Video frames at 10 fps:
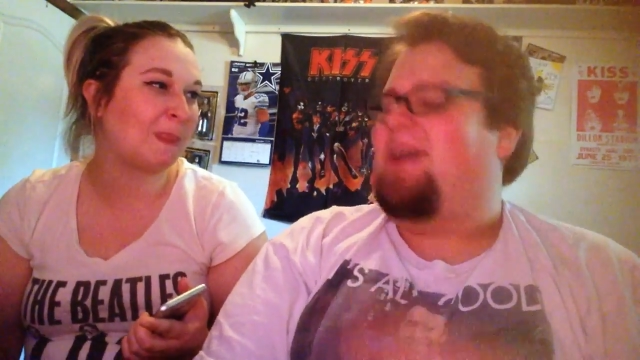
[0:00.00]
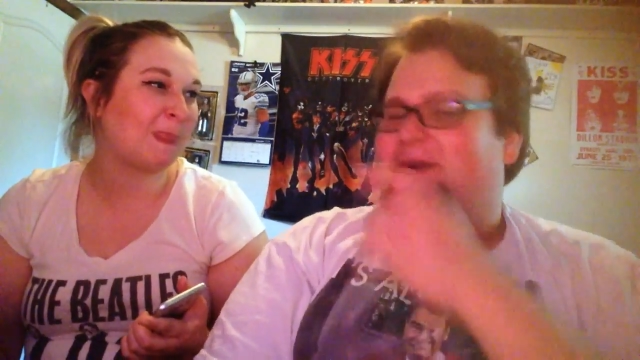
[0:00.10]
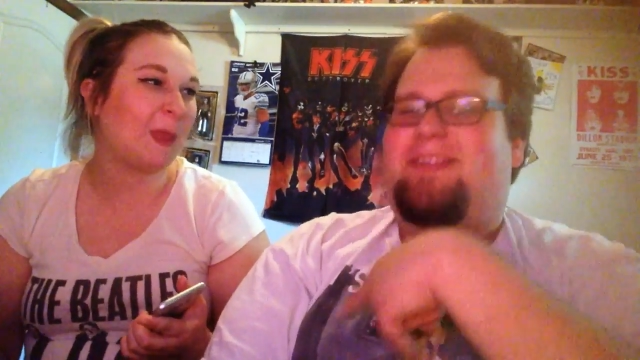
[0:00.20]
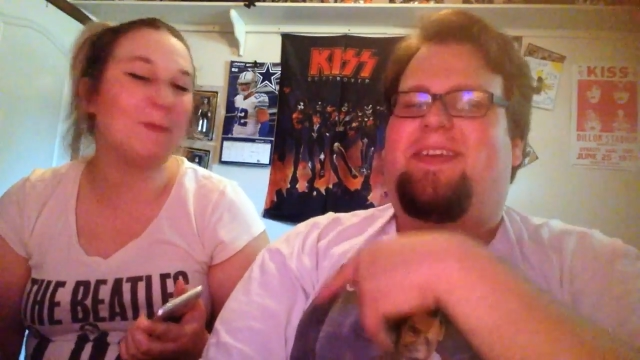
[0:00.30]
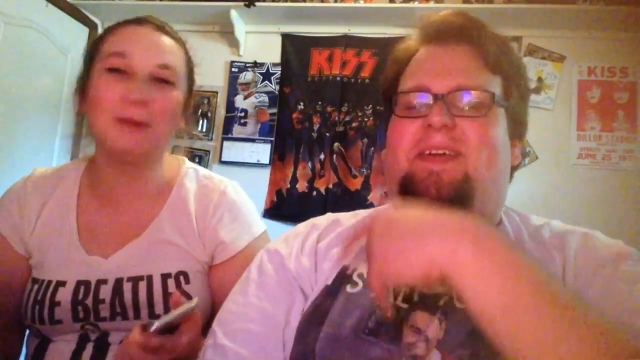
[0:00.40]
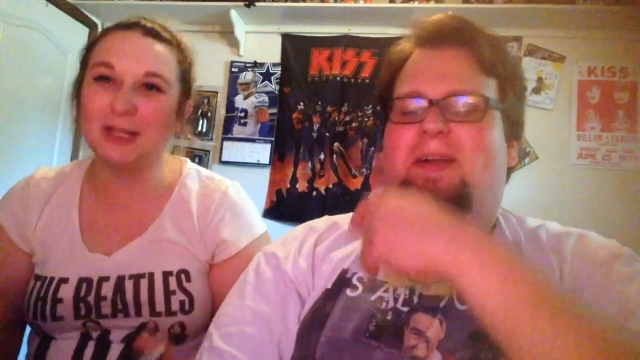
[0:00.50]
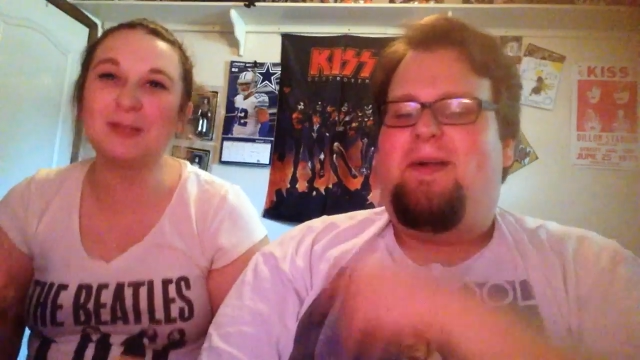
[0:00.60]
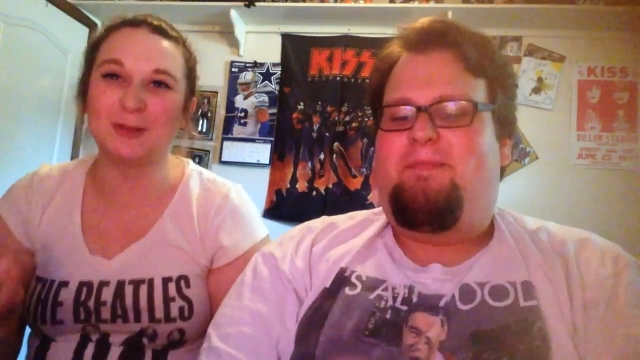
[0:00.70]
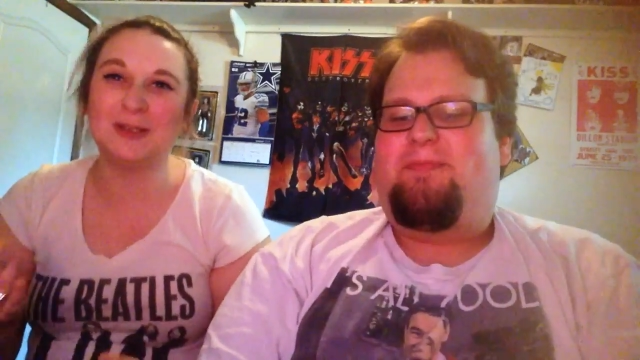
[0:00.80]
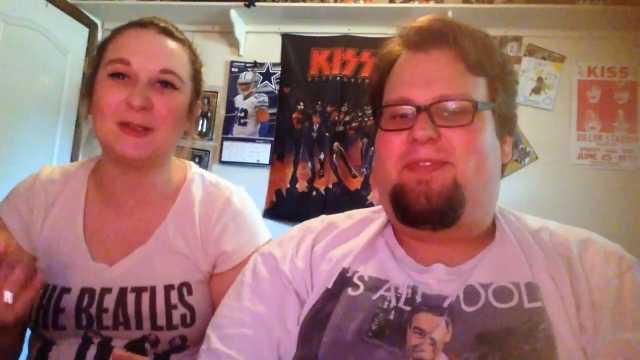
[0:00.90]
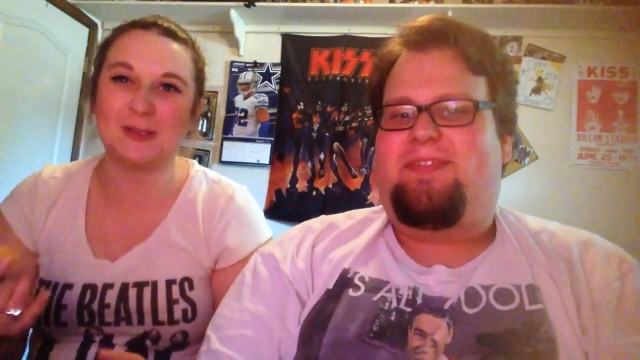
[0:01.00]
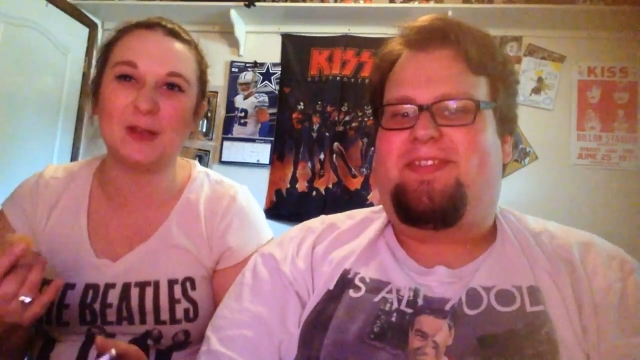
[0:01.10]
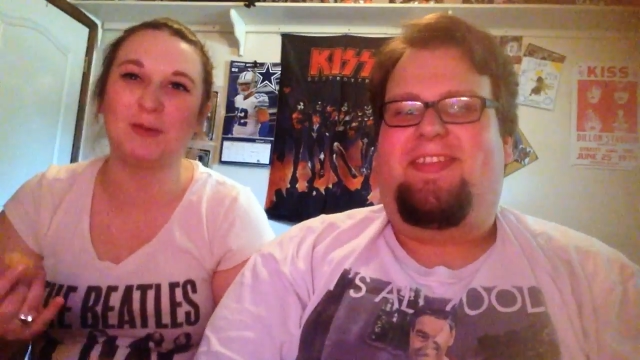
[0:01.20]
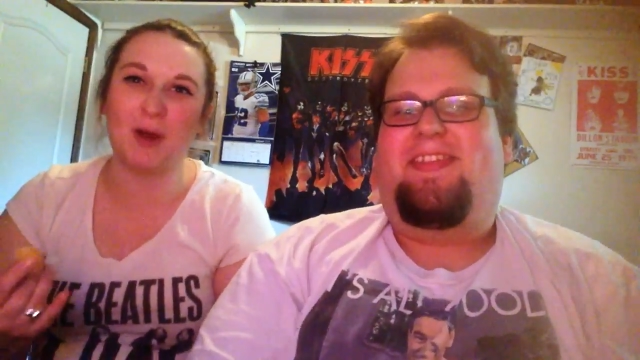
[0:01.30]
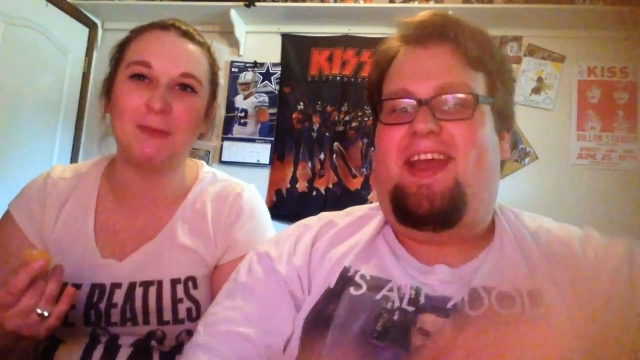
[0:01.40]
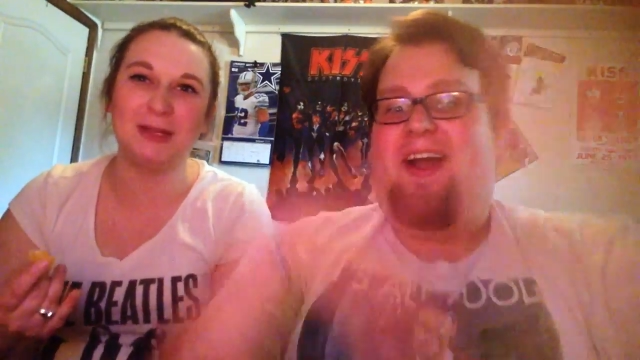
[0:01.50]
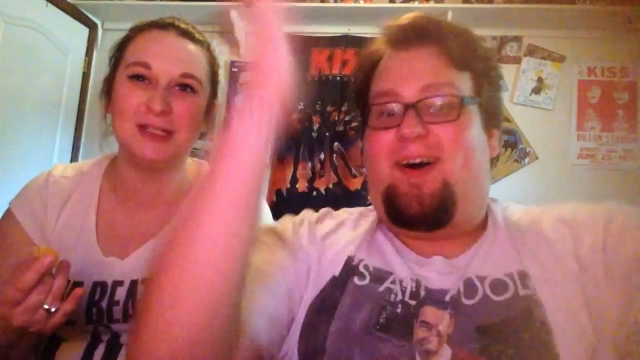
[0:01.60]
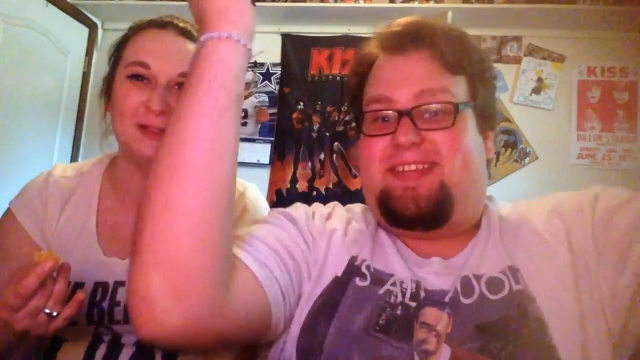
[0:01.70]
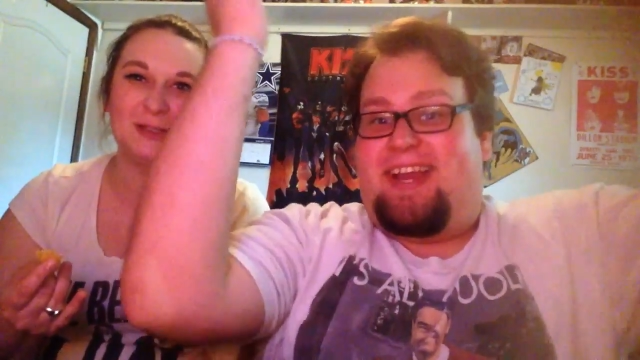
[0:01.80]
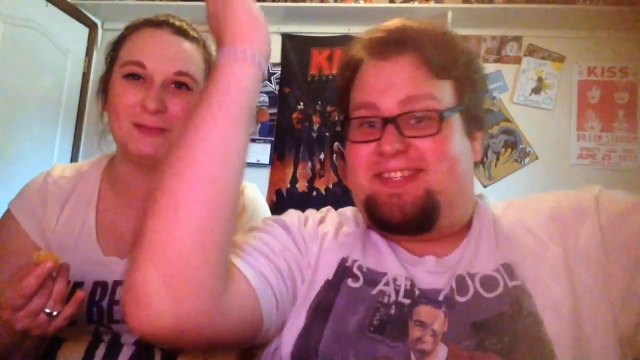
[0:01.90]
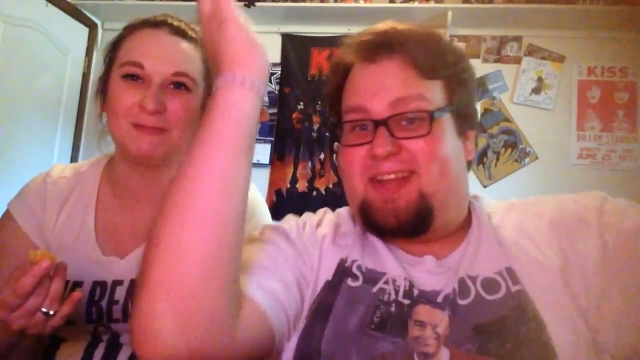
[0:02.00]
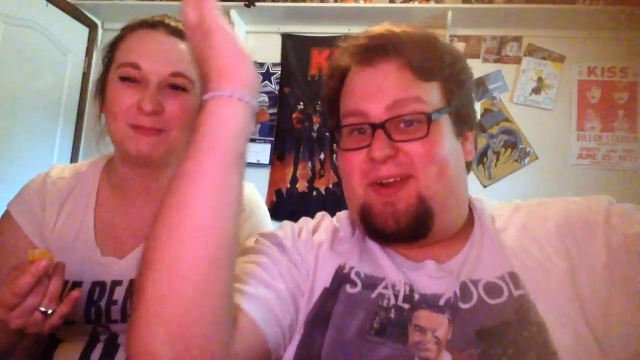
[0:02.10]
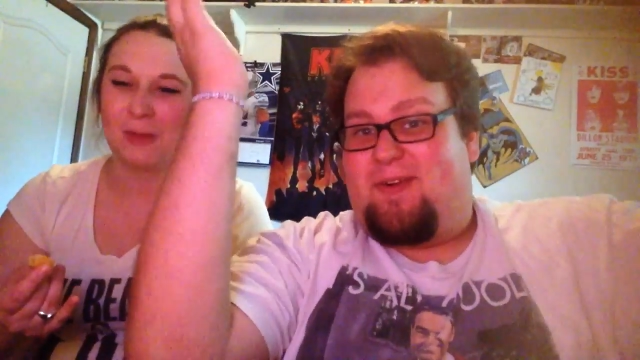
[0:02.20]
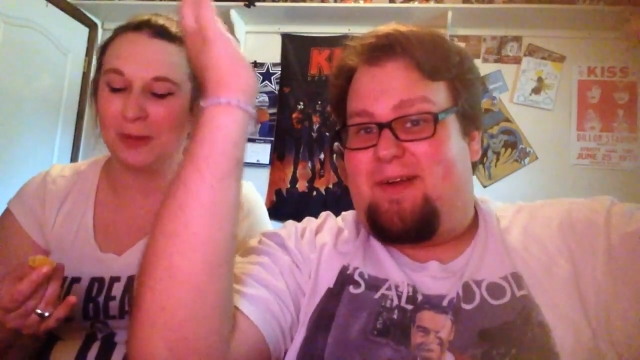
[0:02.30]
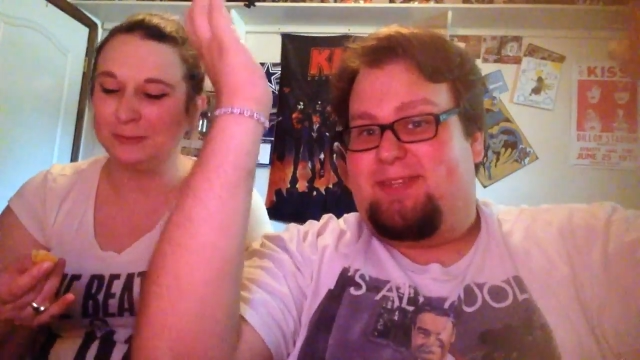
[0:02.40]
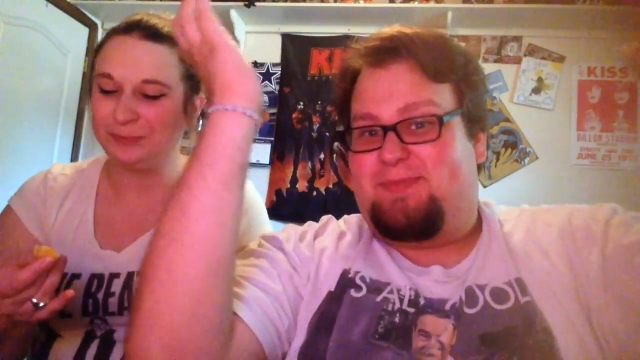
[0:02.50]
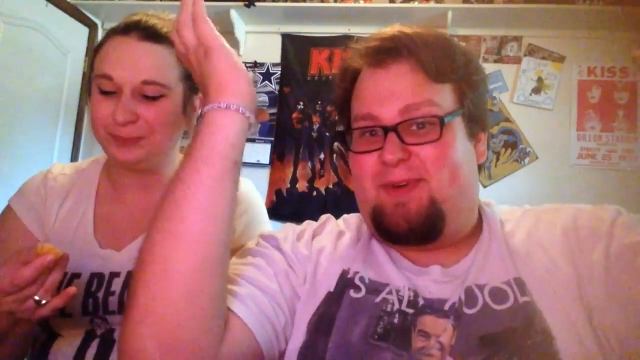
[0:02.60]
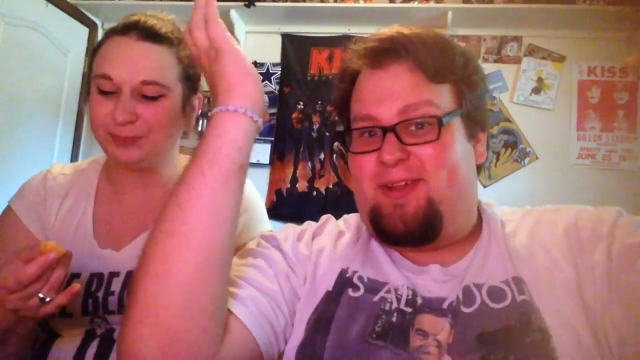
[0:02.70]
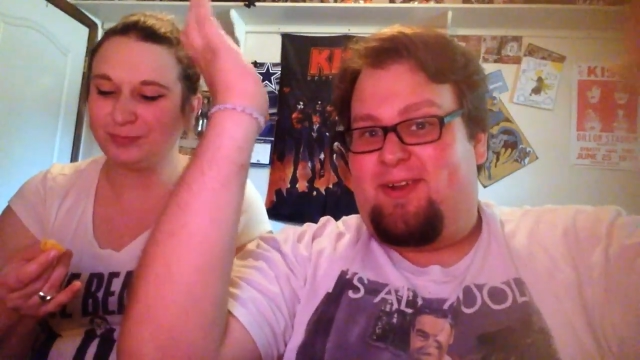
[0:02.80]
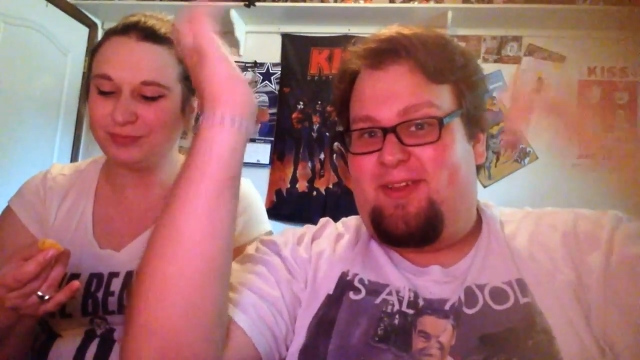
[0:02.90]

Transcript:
Speaker 1: that one. But this one tastes like ramen.
Speaker 2: They all taste like ramen. Spoiler